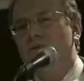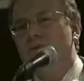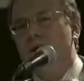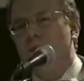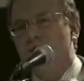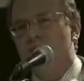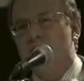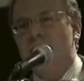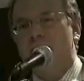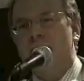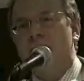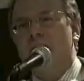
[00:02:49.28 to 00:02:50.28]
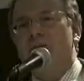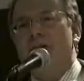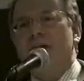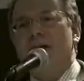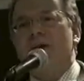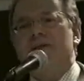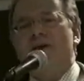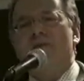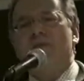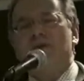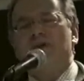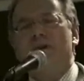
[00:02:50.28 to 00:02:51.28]
There were some men milling around outside,
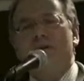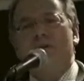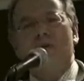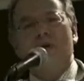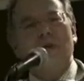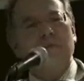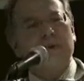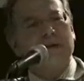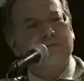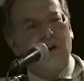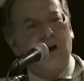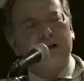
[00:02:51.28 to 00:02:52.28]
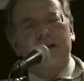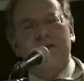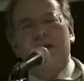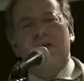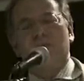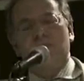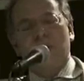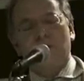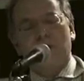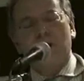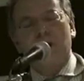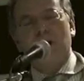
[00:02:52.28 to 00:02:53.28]
but although they'd been invited, they were
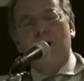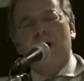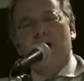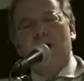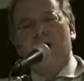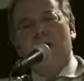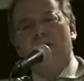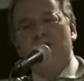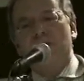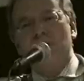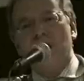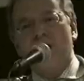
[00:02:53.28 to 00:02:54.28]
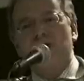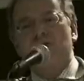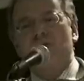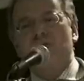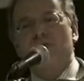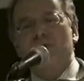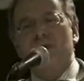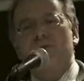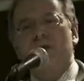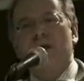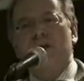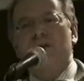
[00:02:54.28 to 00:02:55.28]
either too embarrassed or didn't feel it